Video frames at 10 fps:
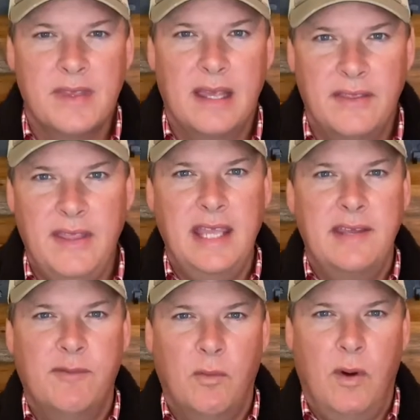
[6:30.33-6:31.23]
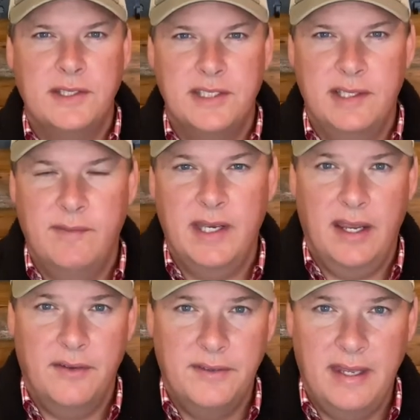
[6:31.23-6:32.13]
Thank you for watching the
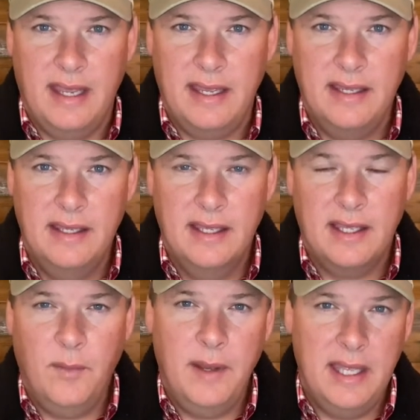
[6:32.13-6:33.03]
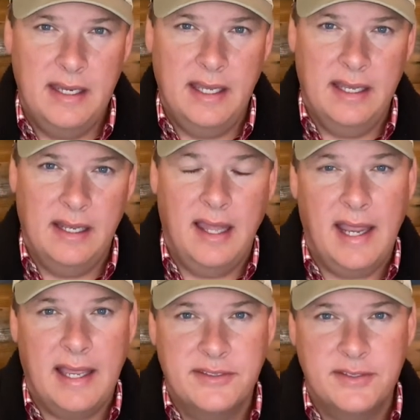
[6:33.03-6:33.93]
video today. Go ahead and hit
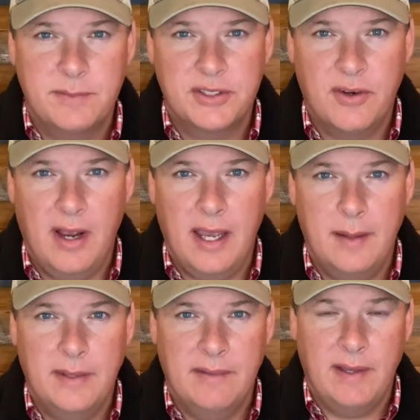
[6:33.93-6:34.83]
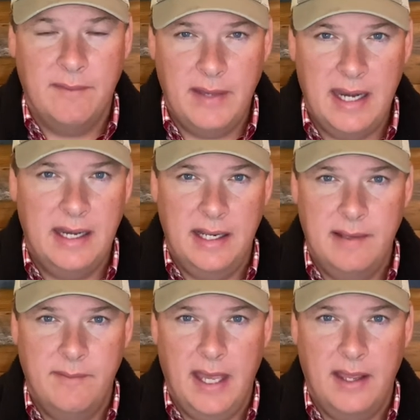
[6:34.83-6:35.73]
like and subscribe if I've added any
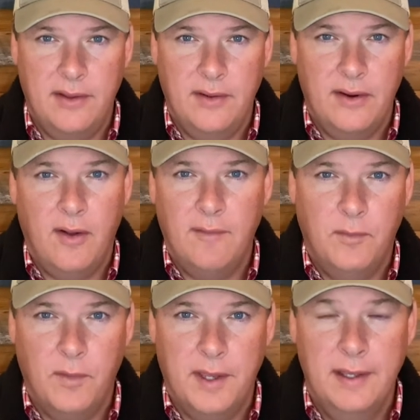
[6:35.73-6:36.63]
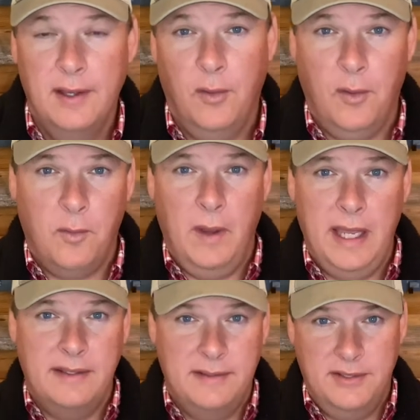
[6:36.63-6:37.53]
value at all for you, or
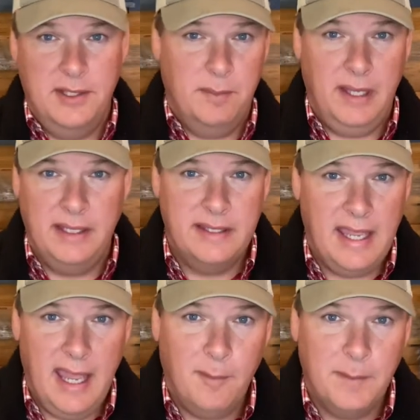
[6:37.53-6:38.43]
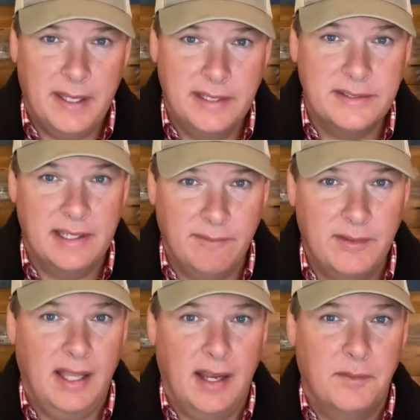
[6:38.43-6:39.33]
wait till you plant the cowpeas, and if
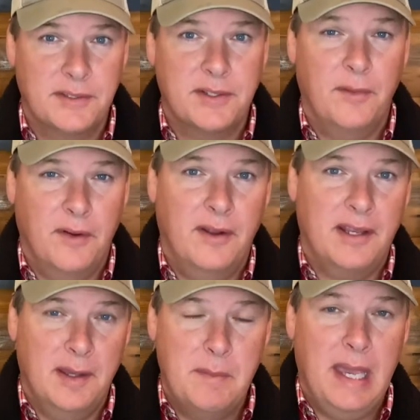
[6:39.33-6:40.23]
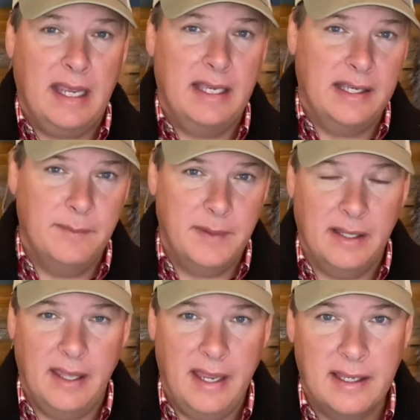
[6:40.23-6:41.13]
you like what's going on, come back and give me a
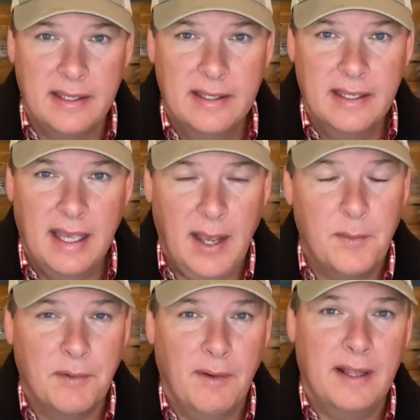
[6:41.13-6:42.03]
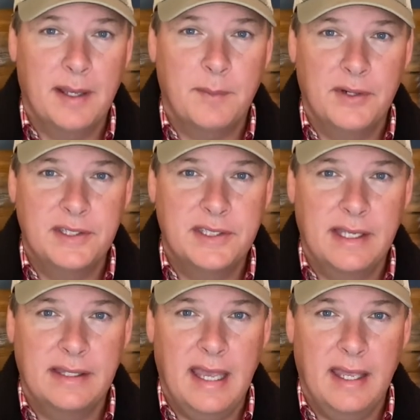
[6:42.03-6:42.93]
like. I would greatly
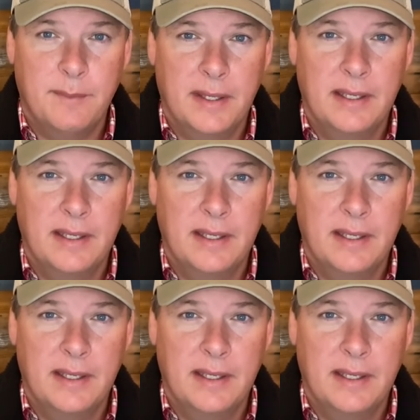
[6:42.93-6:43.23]
appreciate that. But